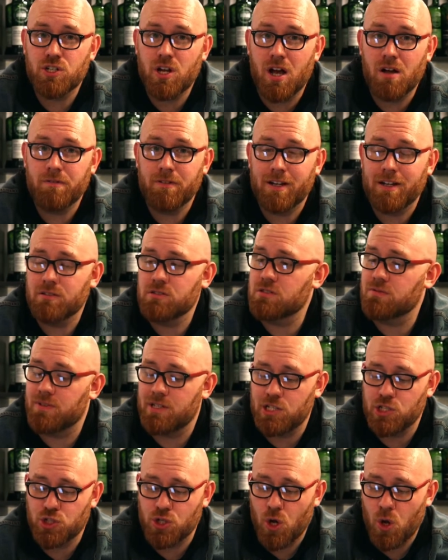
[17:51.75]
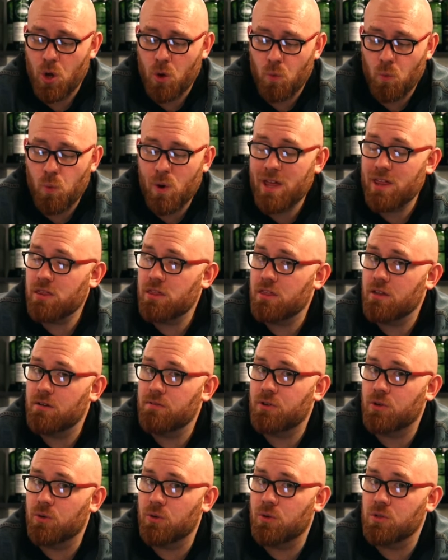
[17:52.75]
half an ounce of each, with,
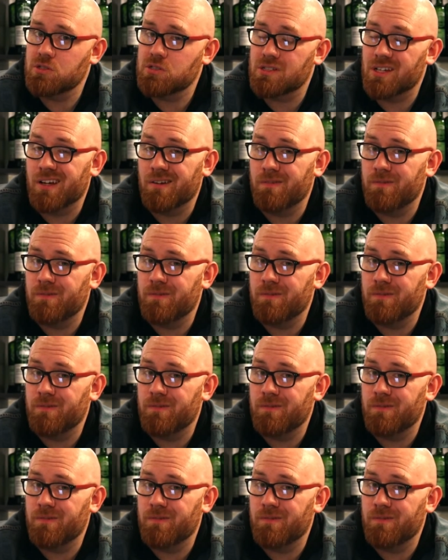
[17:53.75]
of course,